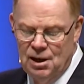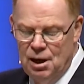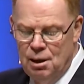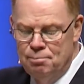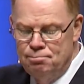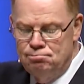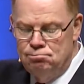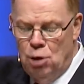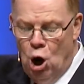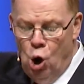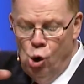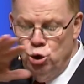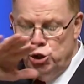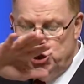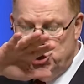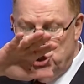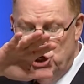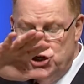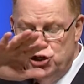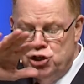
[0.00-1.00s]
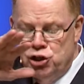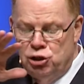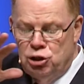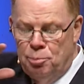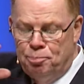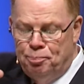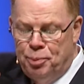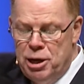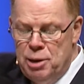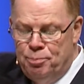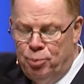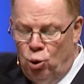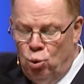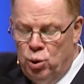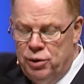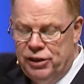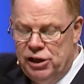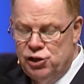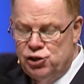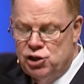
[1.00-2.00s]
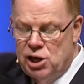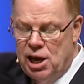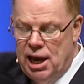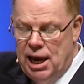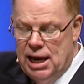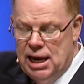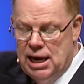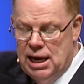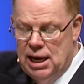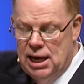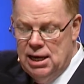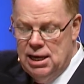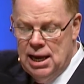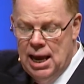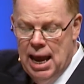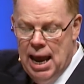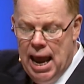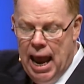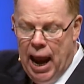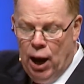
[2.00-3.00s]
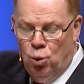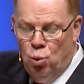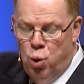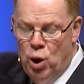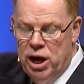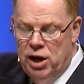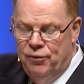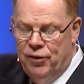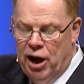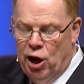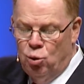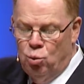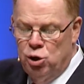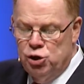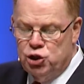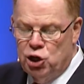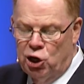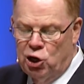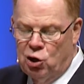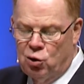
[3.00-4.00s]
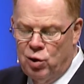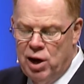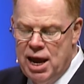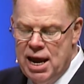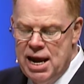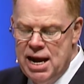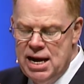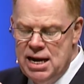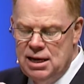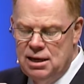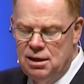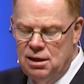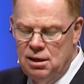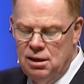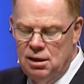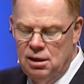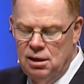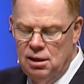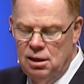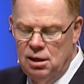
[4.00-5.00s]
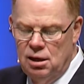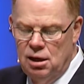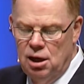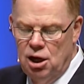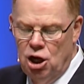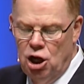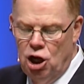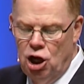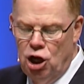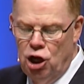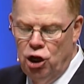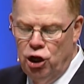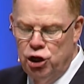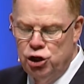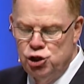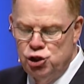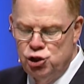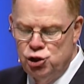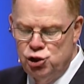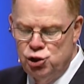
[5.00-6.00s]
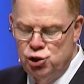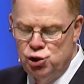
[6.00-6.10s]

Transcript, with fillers: motioned to the people with his hand, and when there was a great hush.